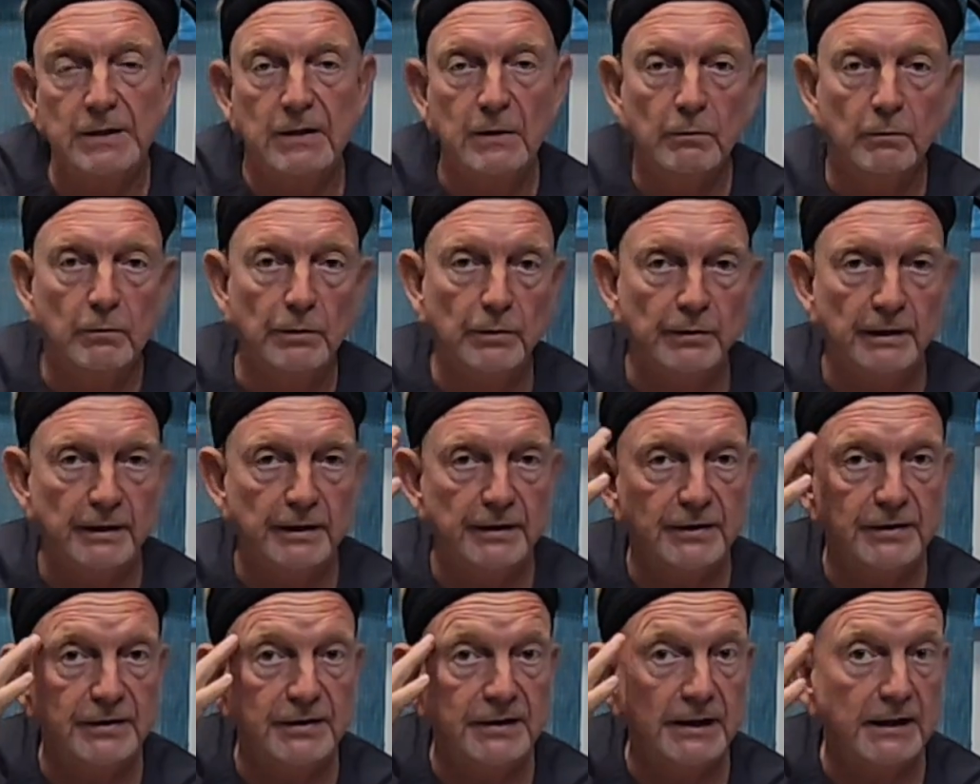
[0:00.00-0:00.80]
We're going
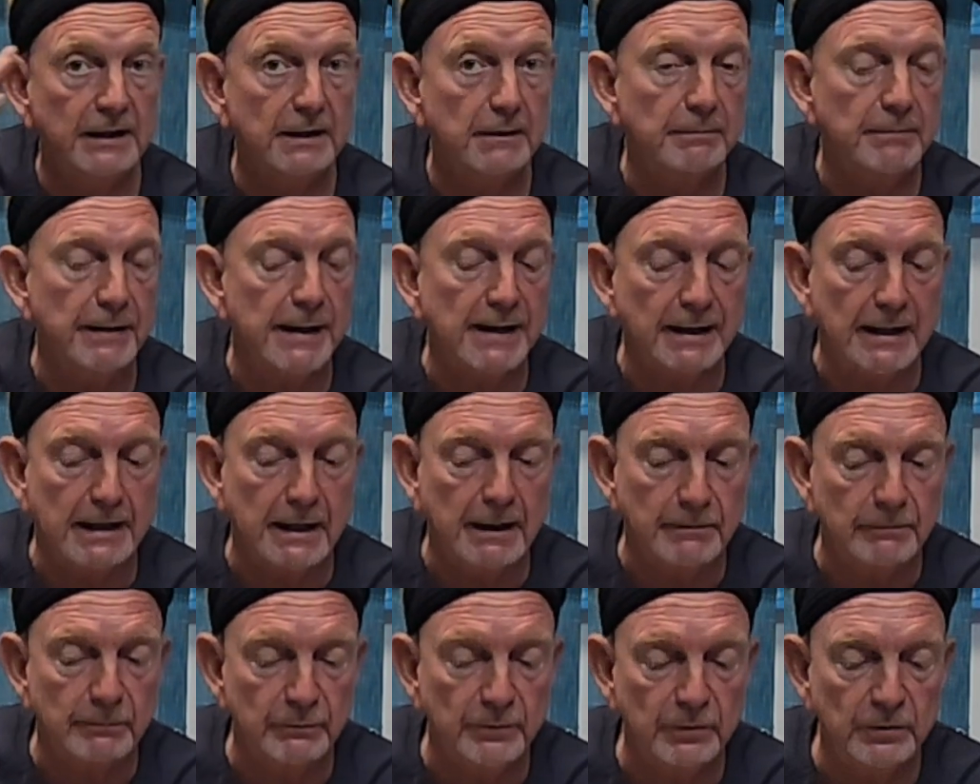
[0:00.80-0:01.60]
to think about,
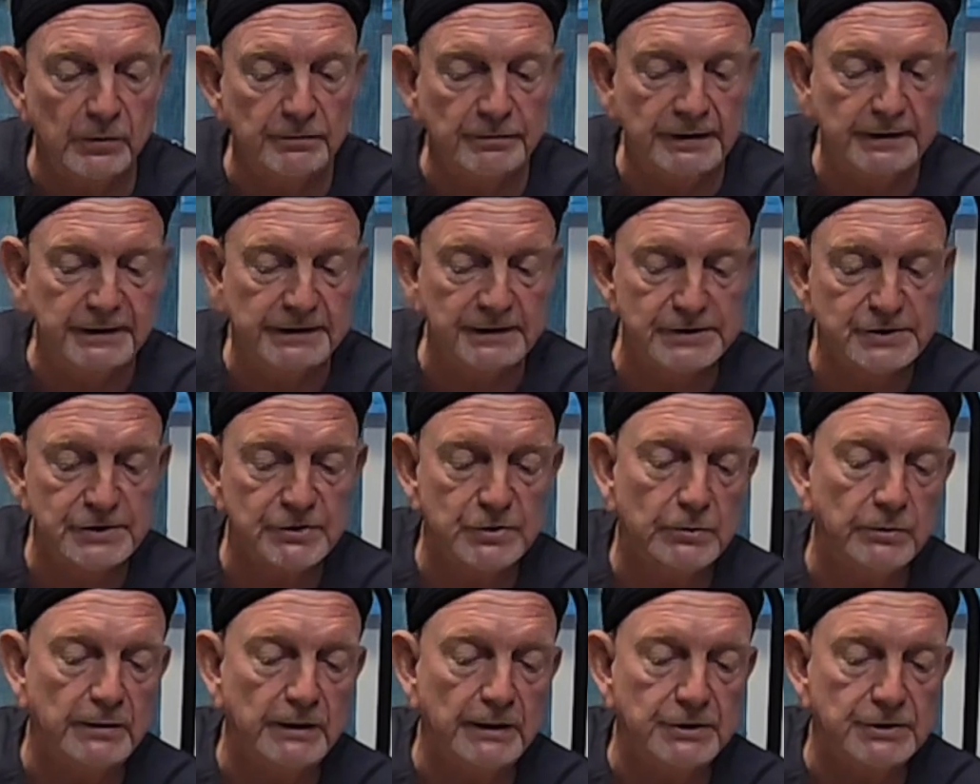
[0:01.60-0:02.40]
I'm moving this
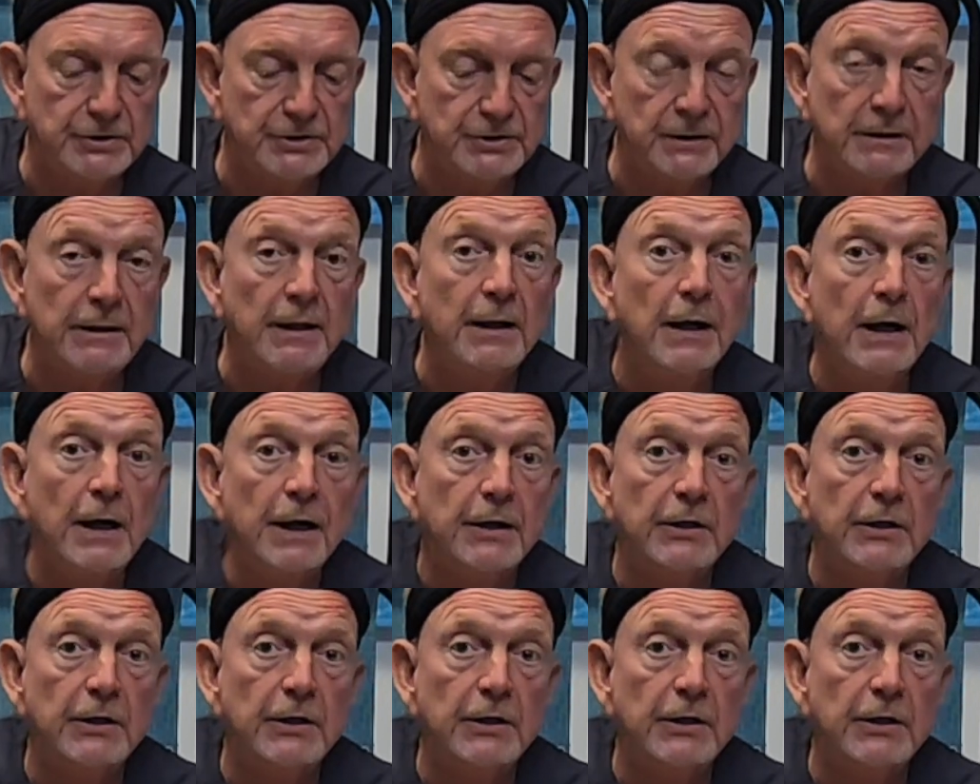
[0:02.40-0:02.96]
direction.